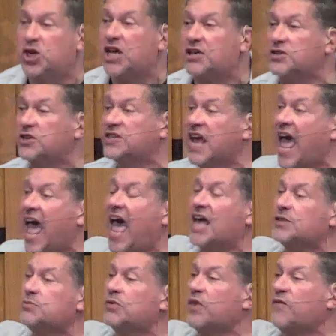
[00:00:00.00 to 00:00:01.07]
Jesus
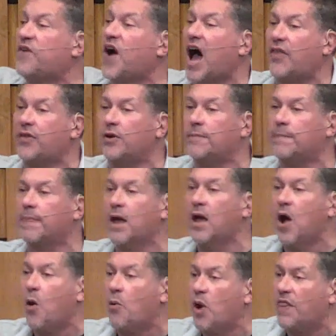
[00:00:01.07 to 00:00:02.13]
has with the Father
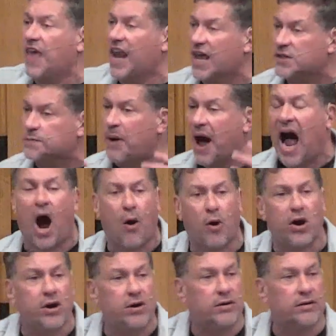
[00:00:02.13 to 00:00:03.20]
one that has
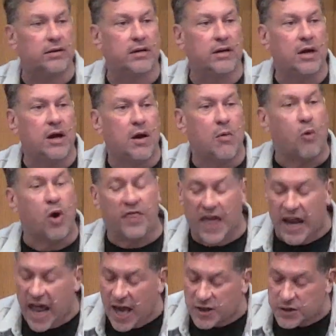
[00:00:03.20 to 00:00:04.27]
power, one
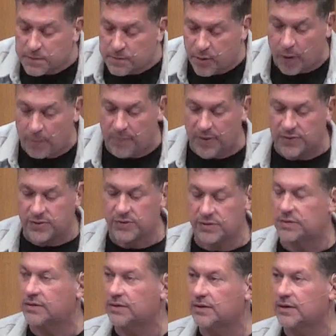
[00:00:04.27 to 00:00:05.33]
that has
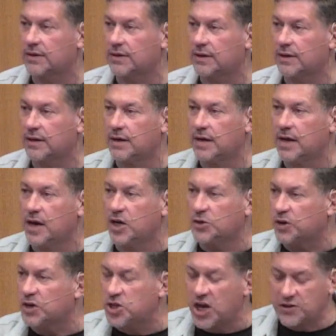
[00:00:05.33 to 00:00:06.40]
purpose. Here's
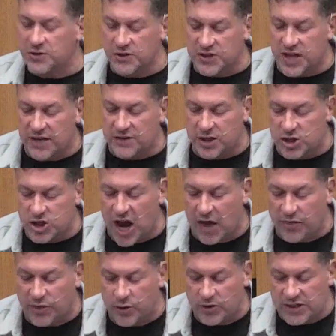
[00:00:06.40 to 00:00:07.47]
what Jesus says in
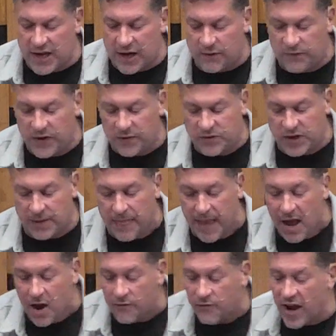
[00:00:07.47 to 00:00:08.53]
John 13, 15.
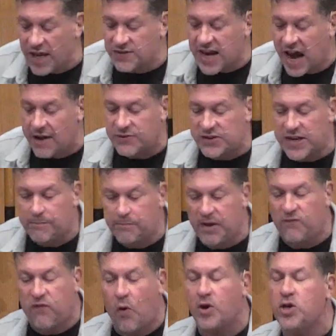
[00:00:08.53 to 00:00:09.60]
Friends, I've set
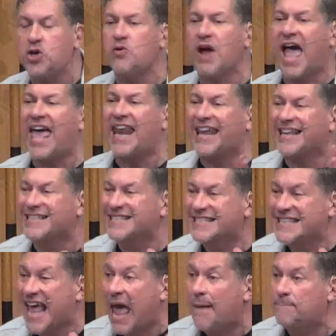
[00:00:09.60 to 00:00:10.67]
before you an
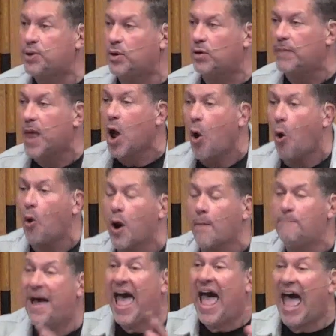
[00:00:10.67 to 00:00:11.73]
example or a
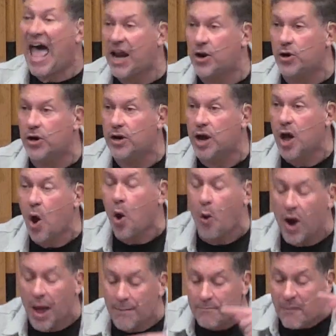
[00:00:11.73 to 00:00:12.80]
pattern, or
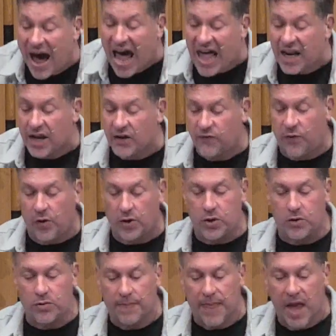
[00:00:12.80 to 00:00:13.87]
I'm modeling for
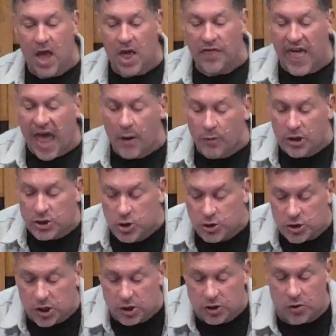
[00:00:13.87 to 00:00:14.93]
you that which you
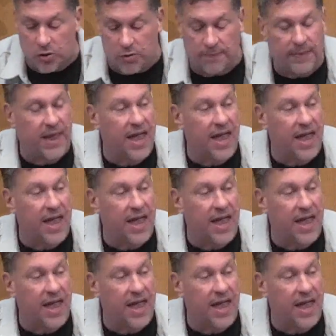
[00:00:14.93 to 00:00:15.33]
should do